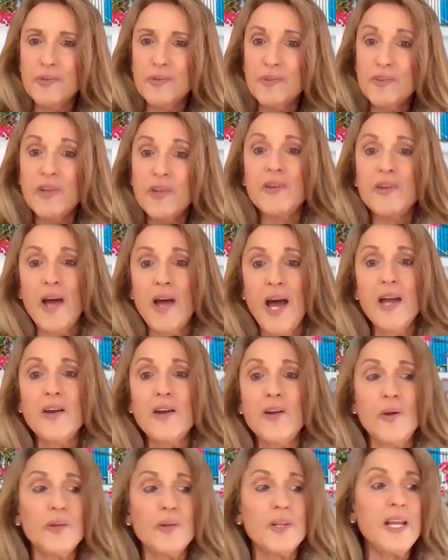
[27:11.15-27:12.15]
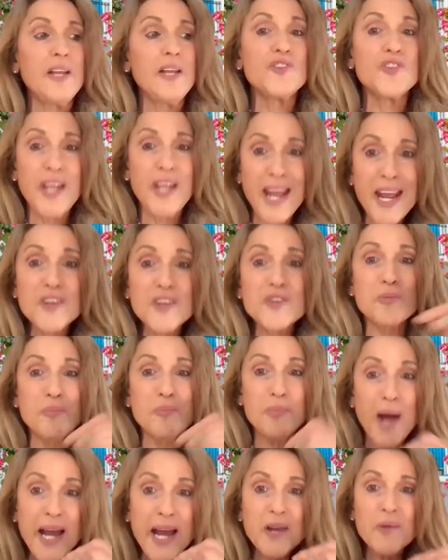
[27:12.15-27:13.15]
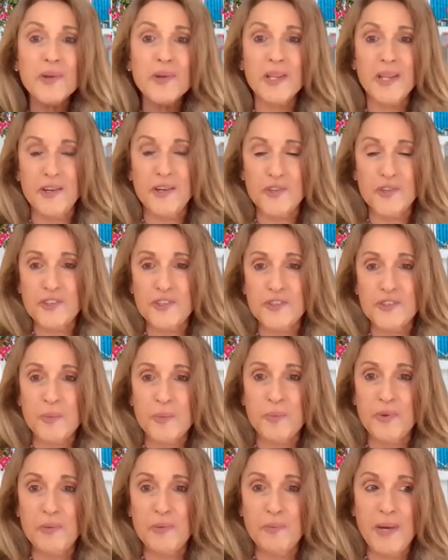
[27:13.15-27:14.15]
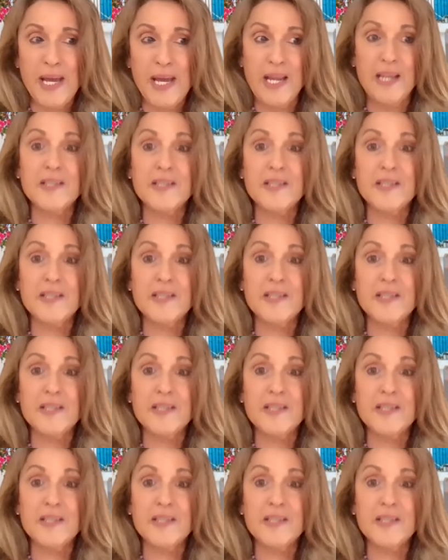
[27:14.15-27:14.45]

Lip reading: to not only change my relationship with money,